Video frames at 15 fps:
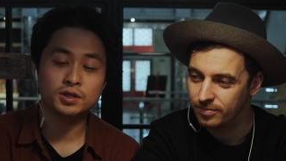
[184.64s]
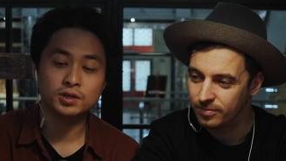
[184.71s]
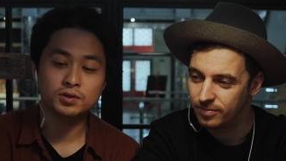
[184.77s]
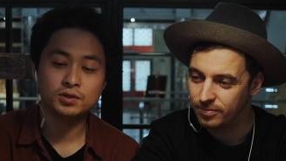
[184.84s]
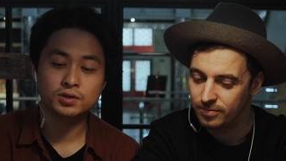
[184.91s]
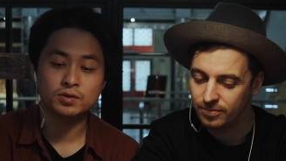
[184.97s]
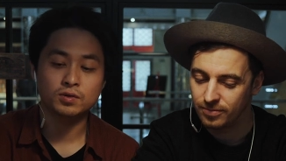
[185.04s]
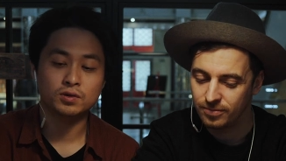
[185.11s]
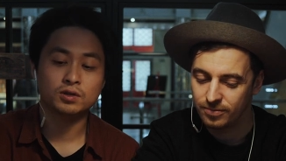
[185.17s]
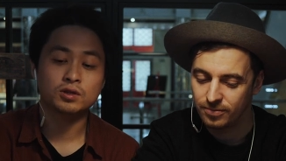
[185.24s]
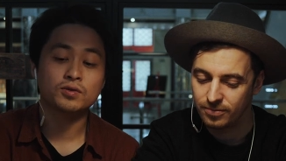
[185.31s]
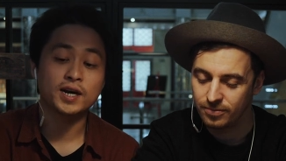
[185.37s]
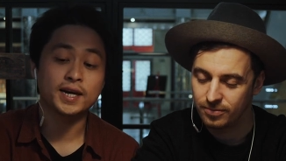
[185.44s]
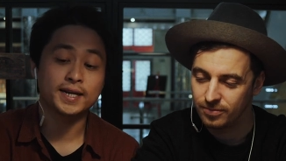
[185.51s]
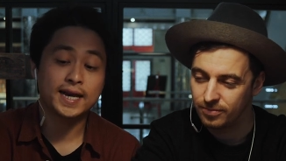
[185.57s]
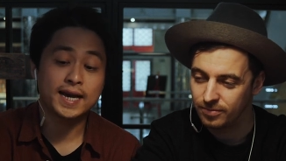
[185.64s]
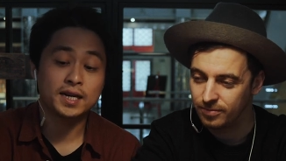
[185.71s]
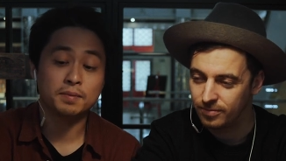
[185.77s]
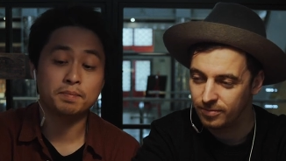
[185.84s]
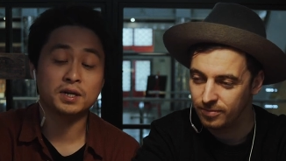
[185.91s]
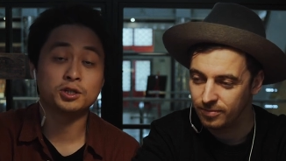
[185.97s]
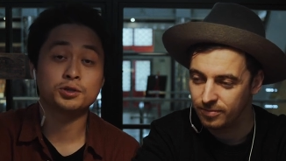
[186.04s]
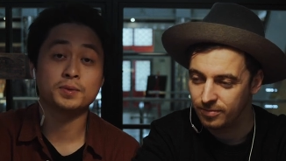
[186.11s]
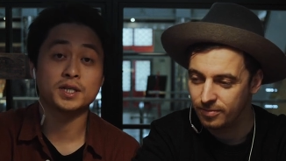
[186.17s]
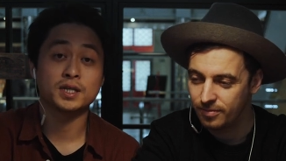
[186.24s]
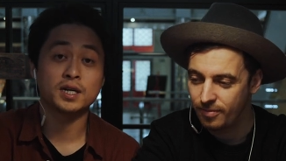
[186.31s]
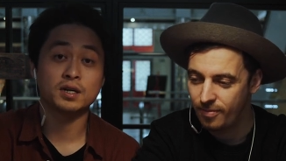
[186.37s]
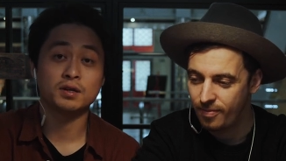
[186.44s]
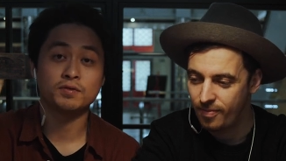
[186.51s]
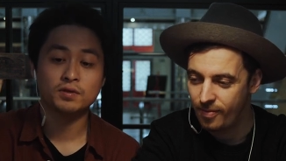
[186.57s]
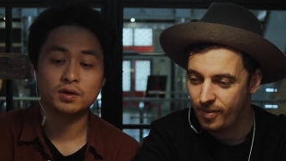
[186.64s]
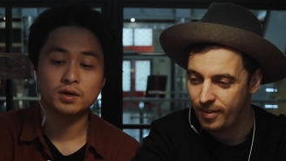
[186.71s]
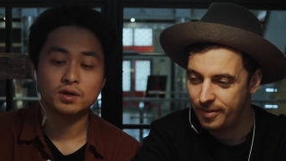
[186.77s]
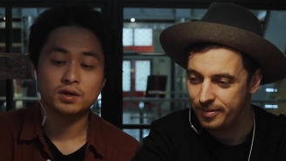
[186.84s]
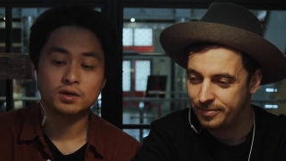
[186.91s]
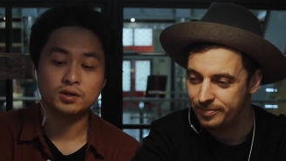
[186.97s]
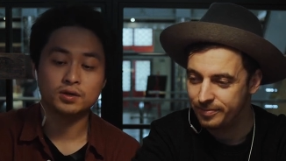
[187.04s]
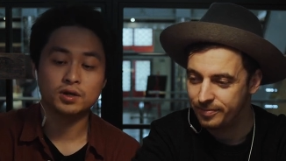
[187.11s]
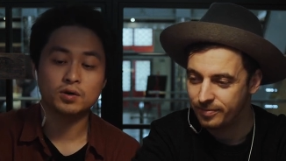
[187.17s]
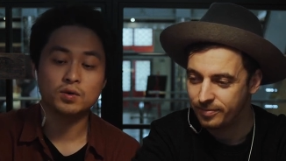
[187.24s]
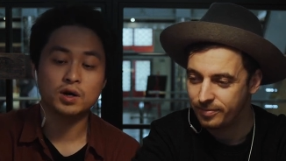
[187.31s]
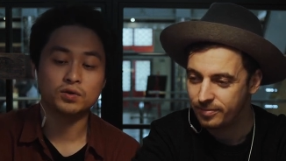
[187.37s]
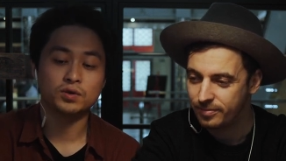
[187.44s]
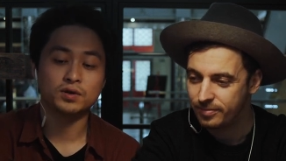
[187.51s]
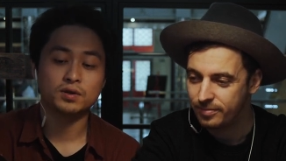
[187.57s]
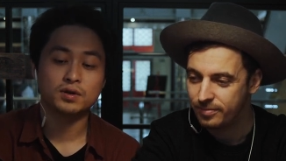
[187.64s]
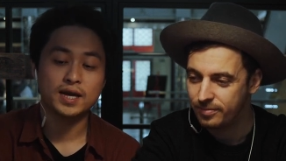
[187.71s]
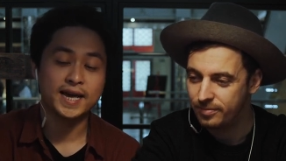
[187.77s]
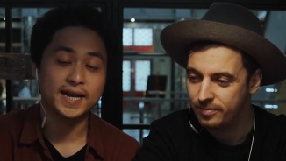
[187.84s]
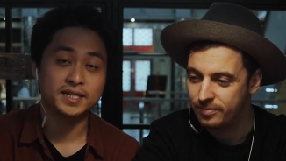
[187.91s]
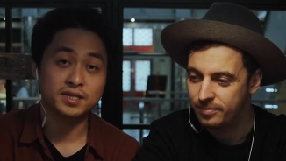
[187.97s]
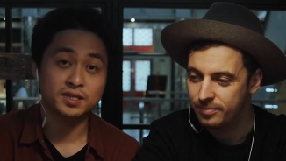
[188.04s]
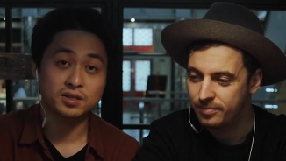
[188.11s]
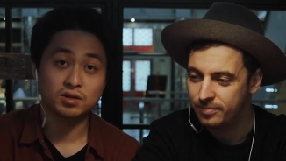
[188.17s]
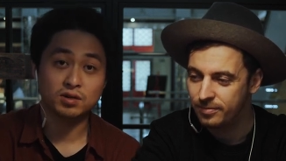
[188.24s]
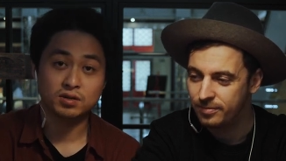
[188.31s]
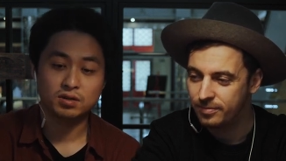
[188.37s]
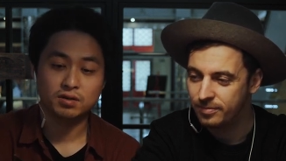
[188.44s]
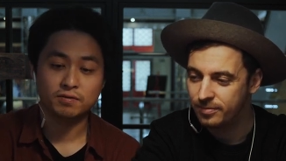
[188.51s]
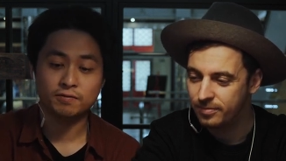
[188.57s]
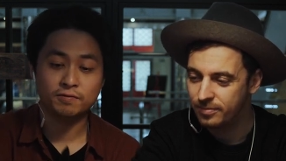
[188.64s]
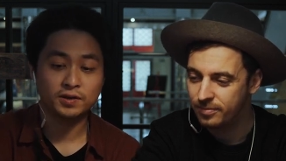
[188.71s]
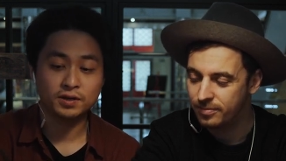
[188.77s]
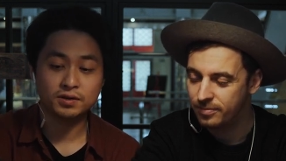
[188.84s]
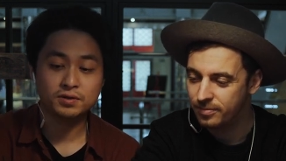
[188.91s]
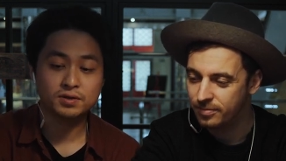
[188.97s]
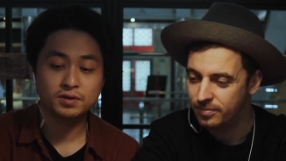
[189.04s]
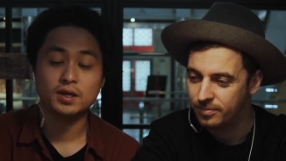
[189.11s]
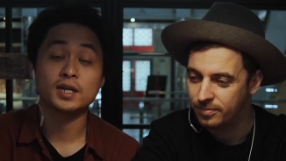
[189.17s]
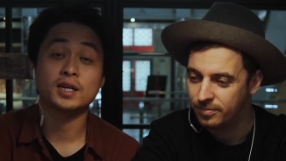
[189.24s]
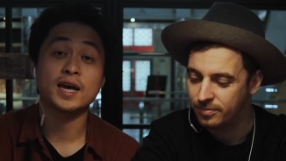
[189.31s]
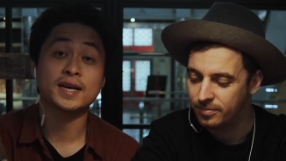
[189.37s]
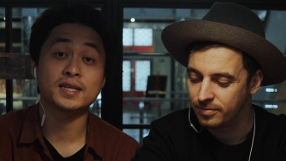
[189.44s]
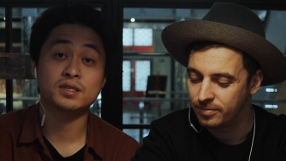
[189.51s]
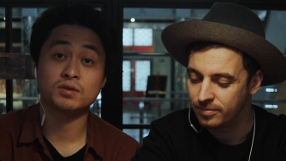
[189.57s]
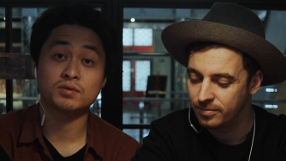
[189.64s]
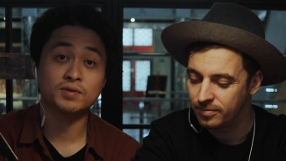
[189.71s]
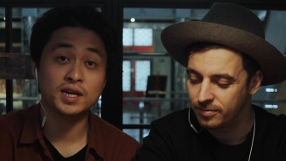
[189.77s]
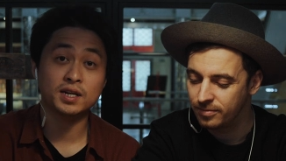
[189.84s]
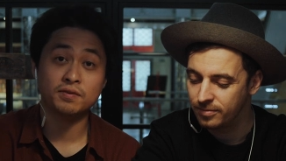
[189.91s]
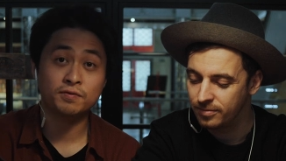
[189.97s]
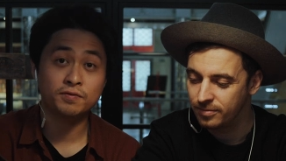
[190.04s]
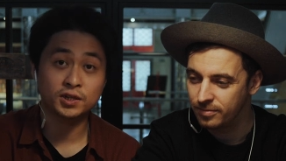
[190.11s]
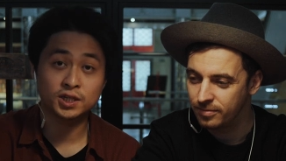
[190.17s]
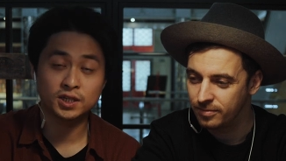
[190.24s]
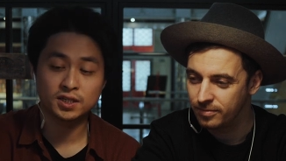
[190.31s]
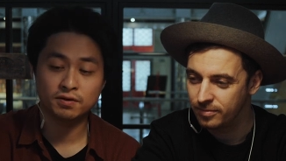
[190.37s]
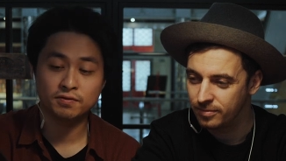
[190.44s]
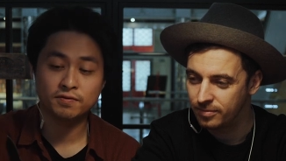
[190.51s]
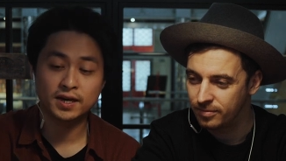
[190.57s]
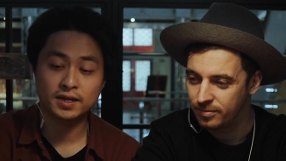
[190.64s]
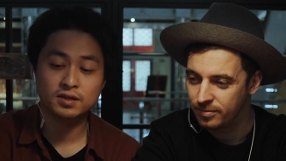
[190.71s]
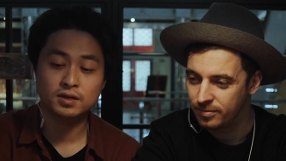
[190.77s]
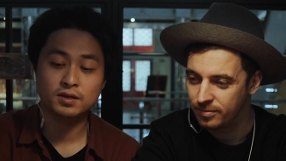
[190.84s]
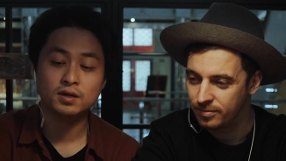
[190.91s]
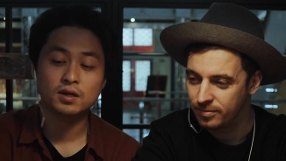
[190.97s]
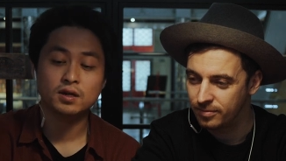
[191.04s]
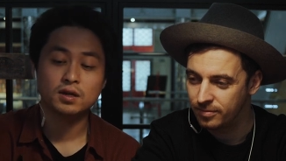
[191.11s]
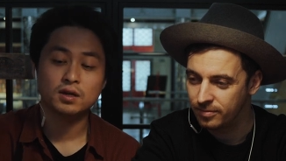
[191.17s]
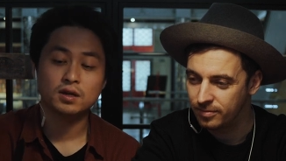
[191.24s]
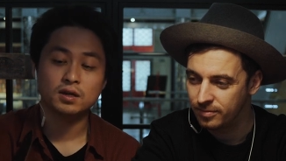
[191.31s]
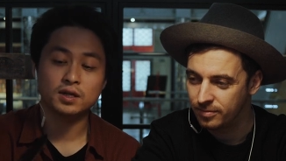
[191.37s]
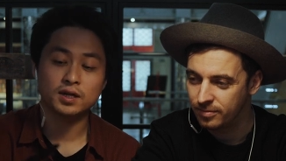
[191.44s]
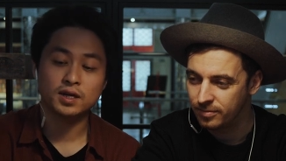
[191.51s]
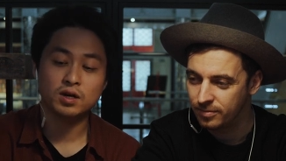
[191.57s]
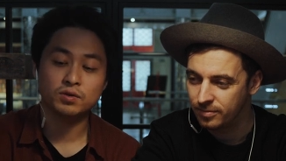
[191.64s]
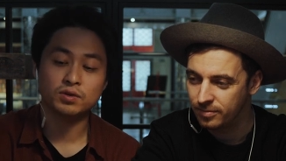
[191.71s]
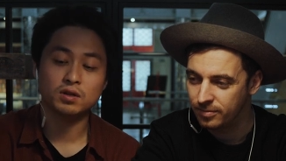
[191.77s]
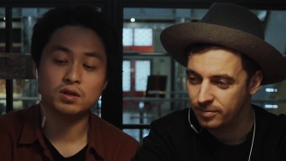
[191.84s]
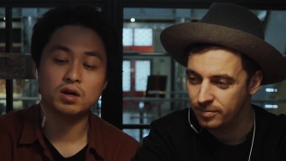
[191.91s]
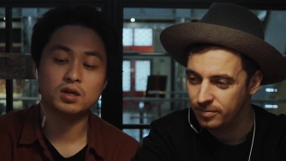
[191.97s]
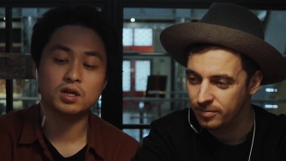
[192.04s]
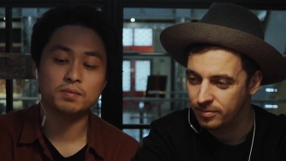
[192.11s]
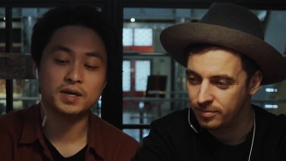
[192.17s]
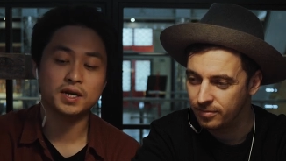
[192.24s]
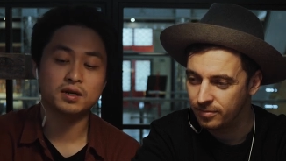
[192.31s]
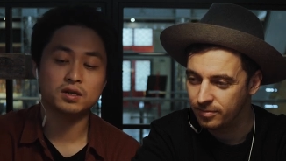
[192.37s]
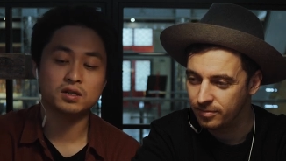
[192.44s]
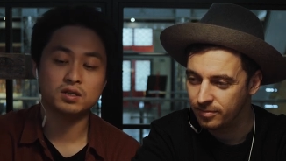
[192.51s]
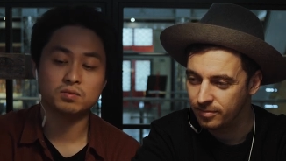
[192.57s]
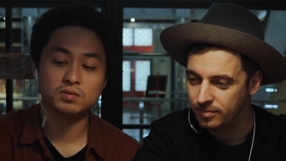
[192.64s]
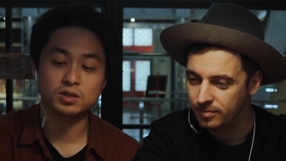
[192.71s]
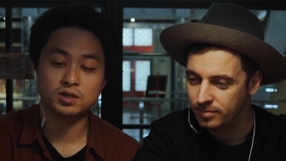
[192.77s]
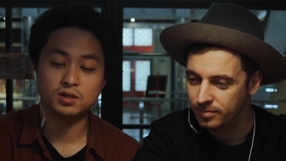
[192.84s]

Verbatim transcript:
Speaker 1: used or tried any Benchmade knife, you know how the axis lock feels. It has great fidgeting factor, like how the locking mechanisms